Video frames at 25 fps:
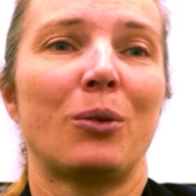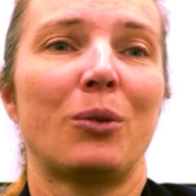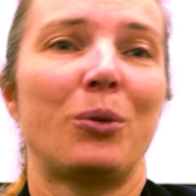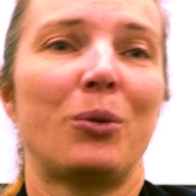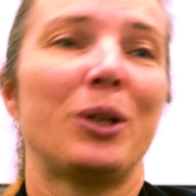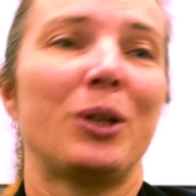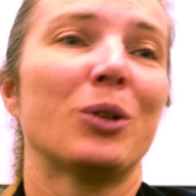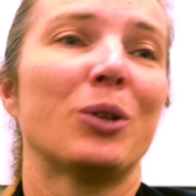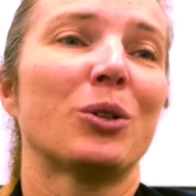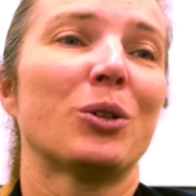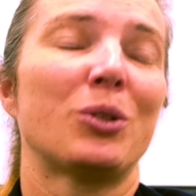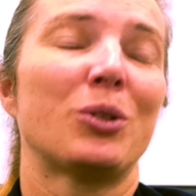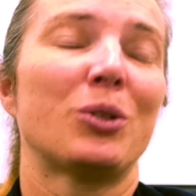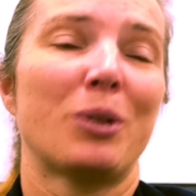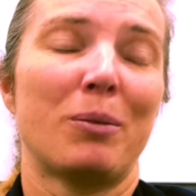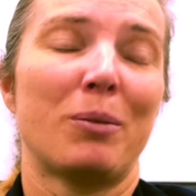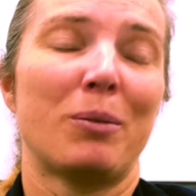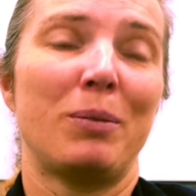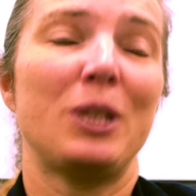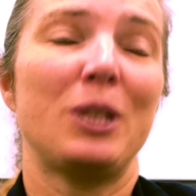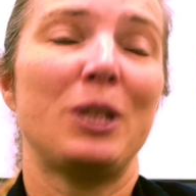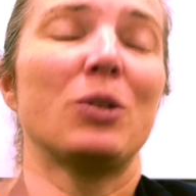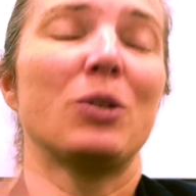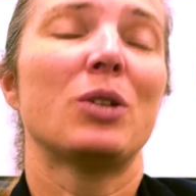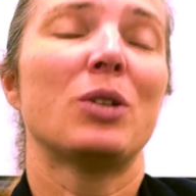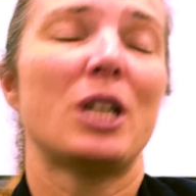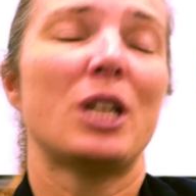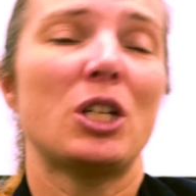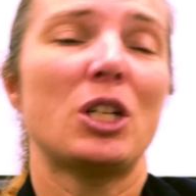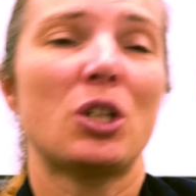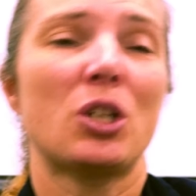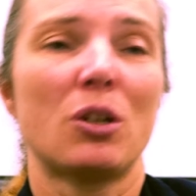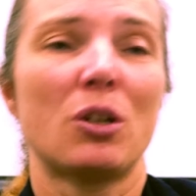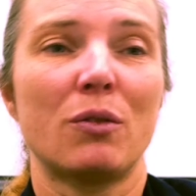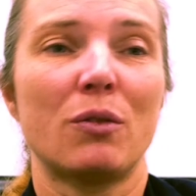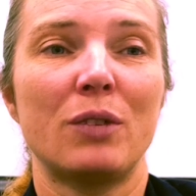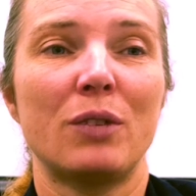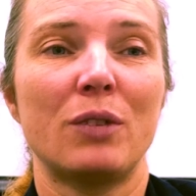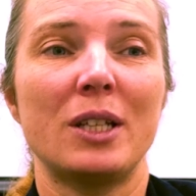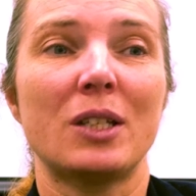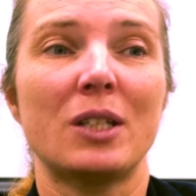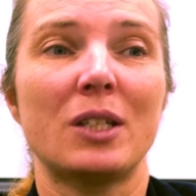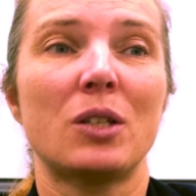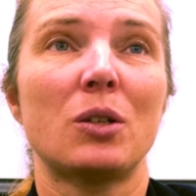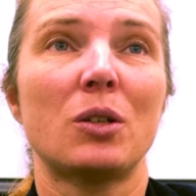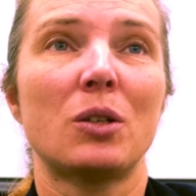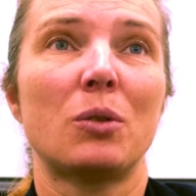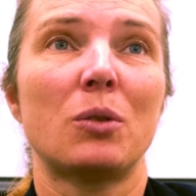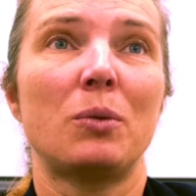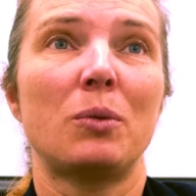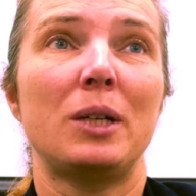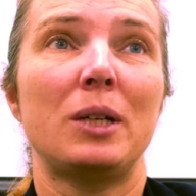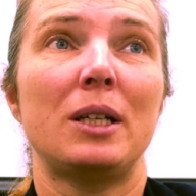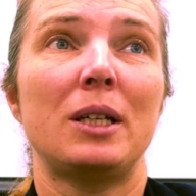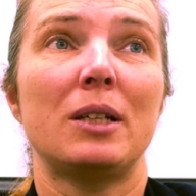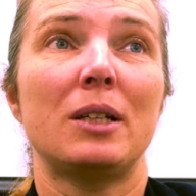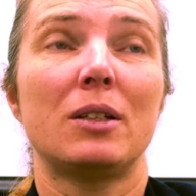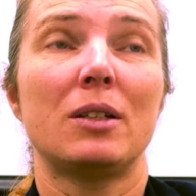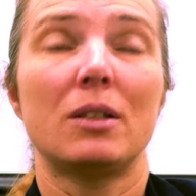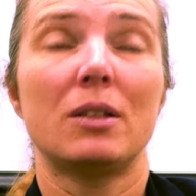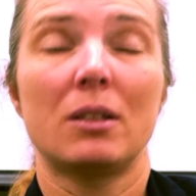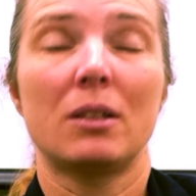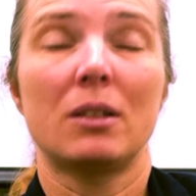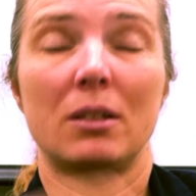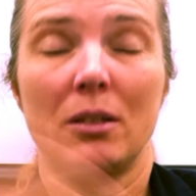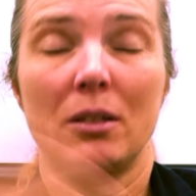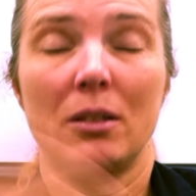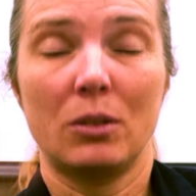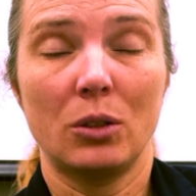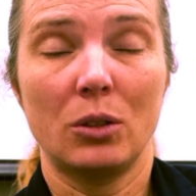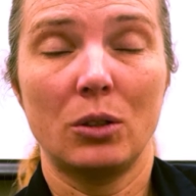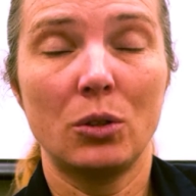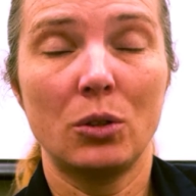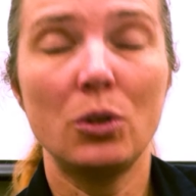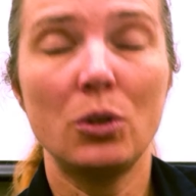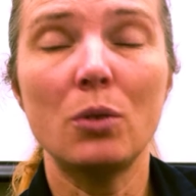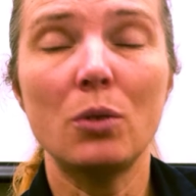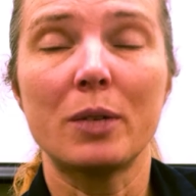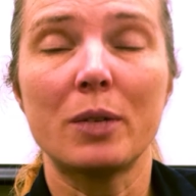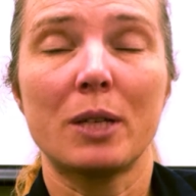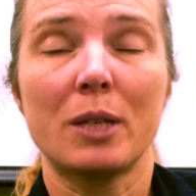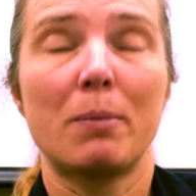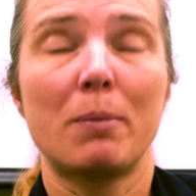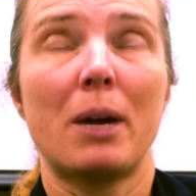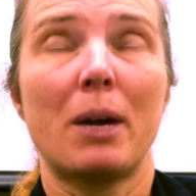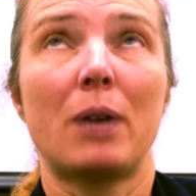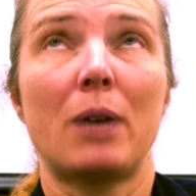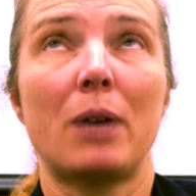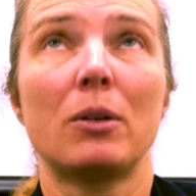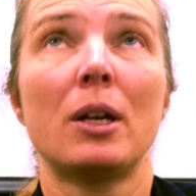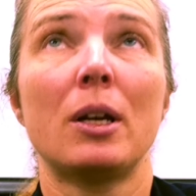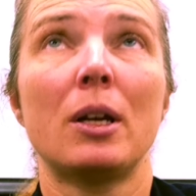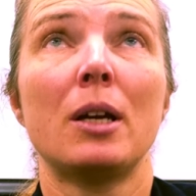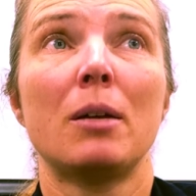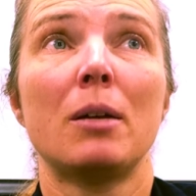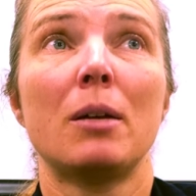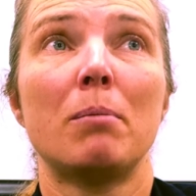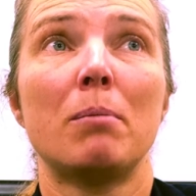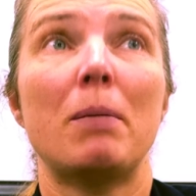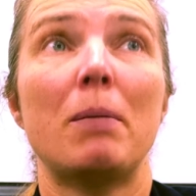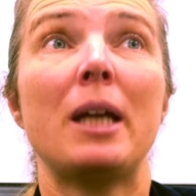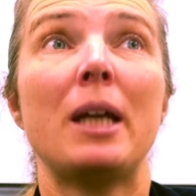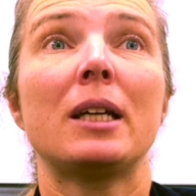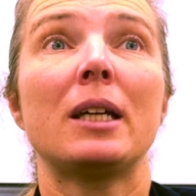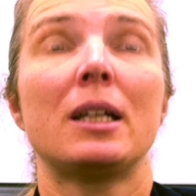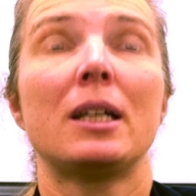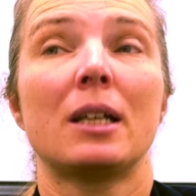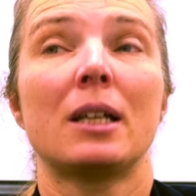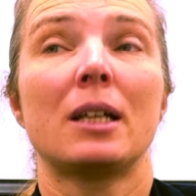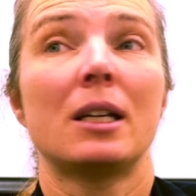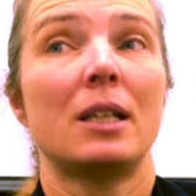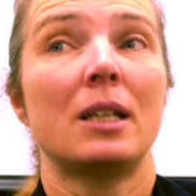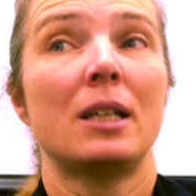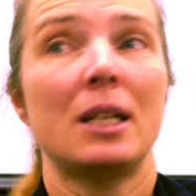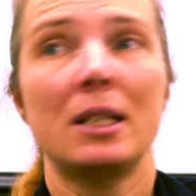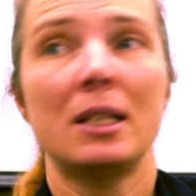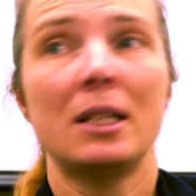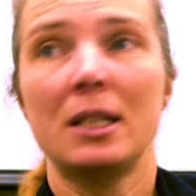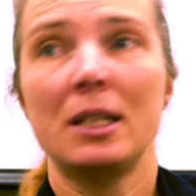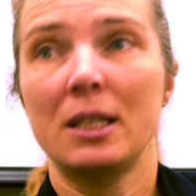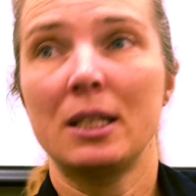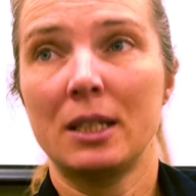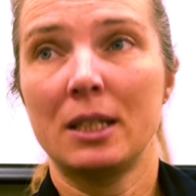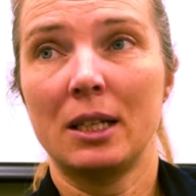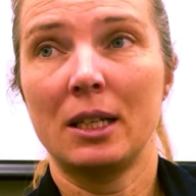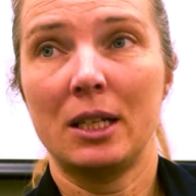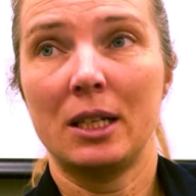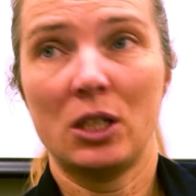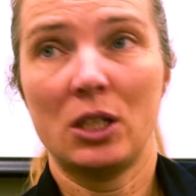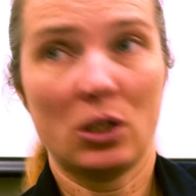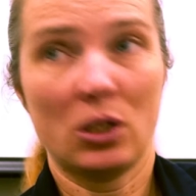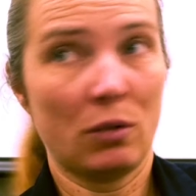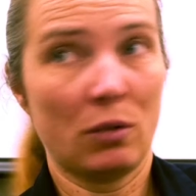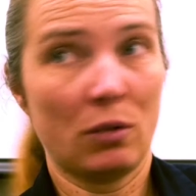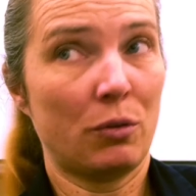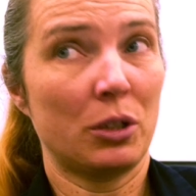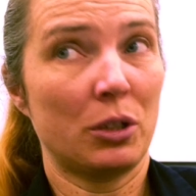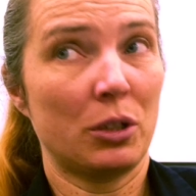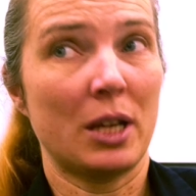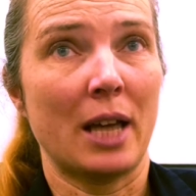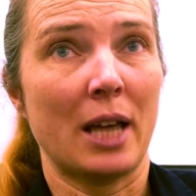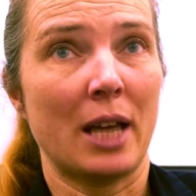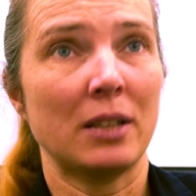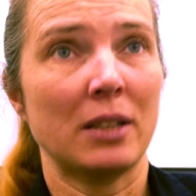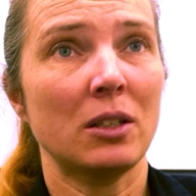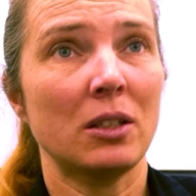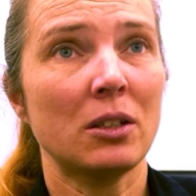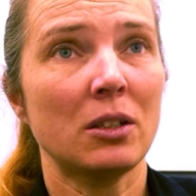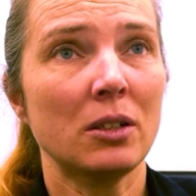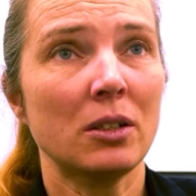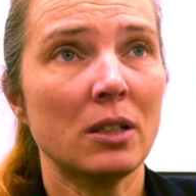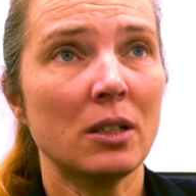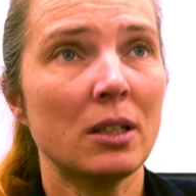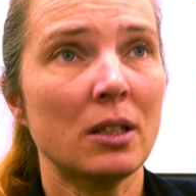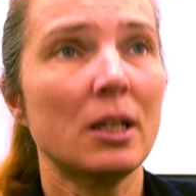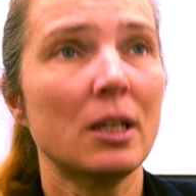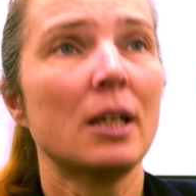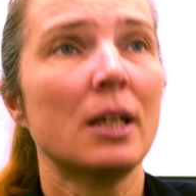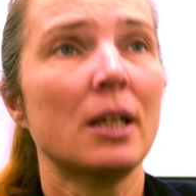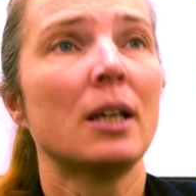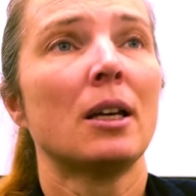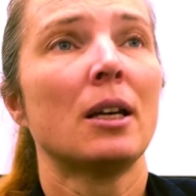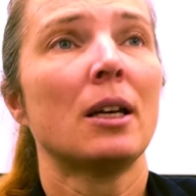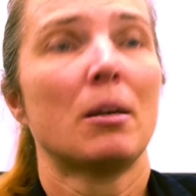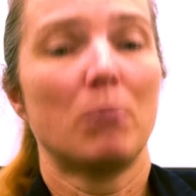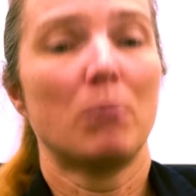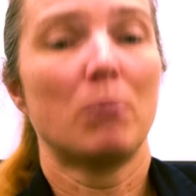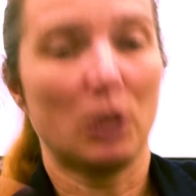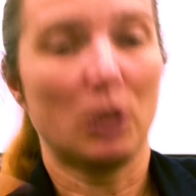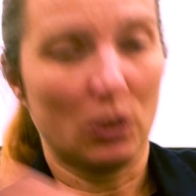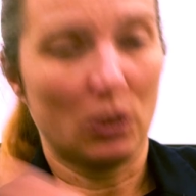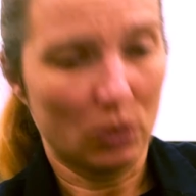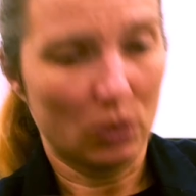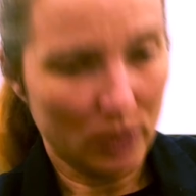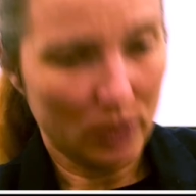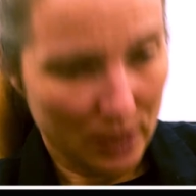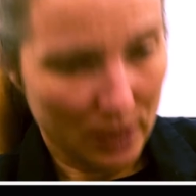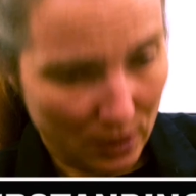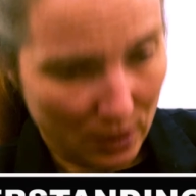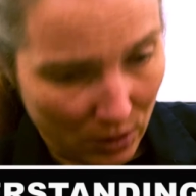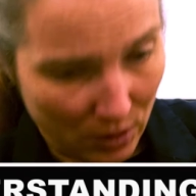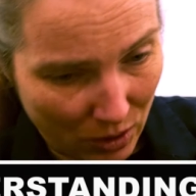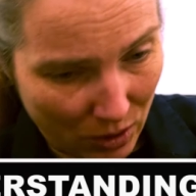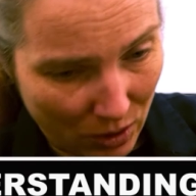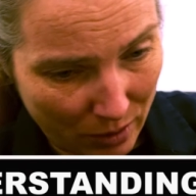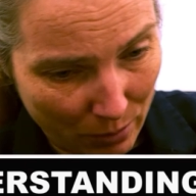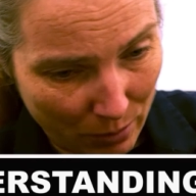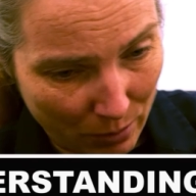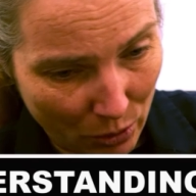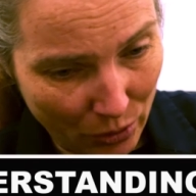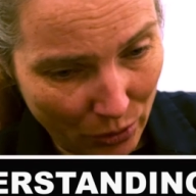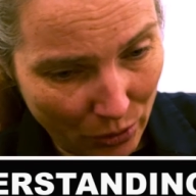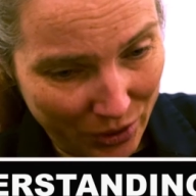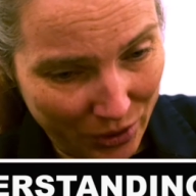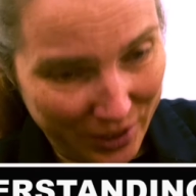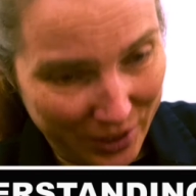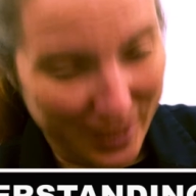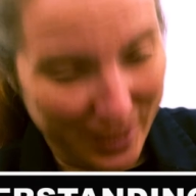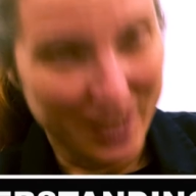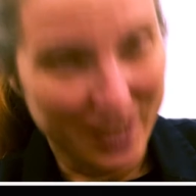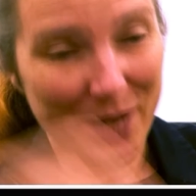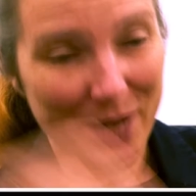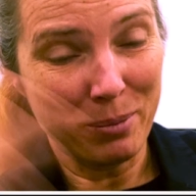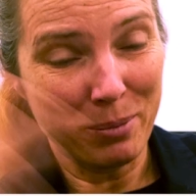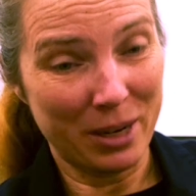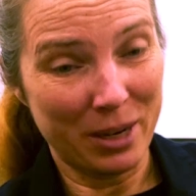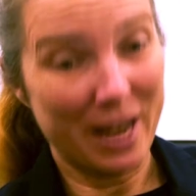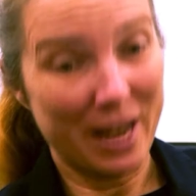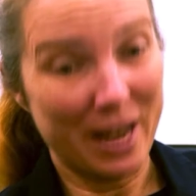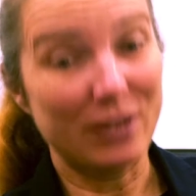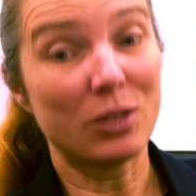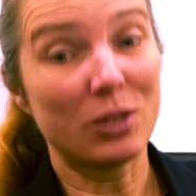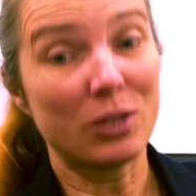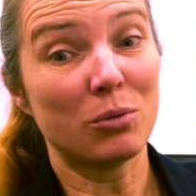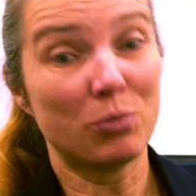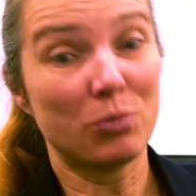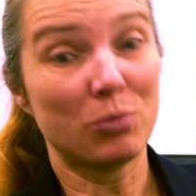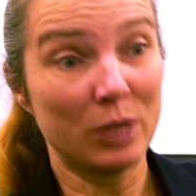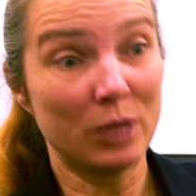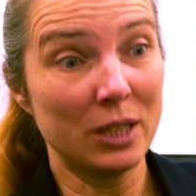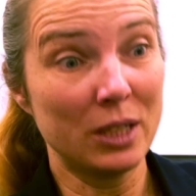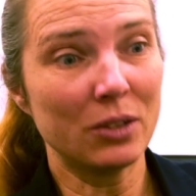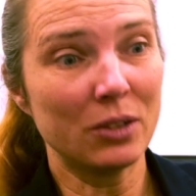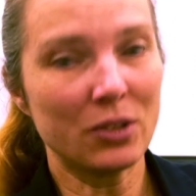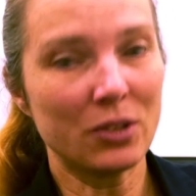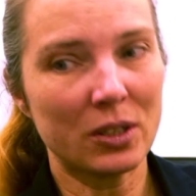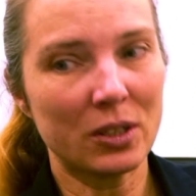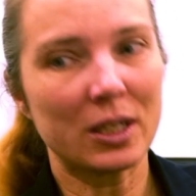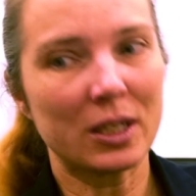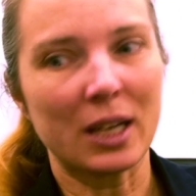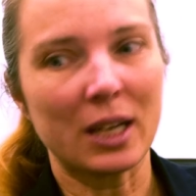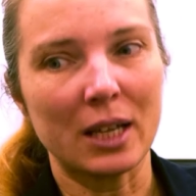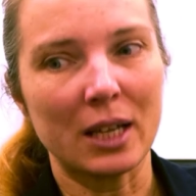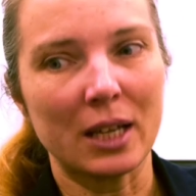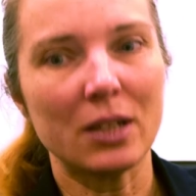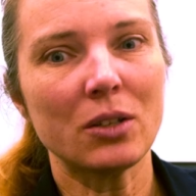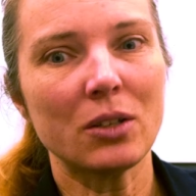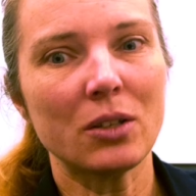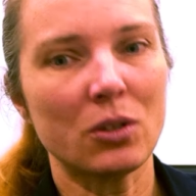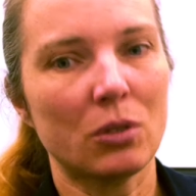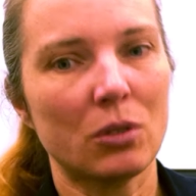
we got a big donation of nets. So the studio was about making a net installation for dancers, but not at the small scale, but at the real scale.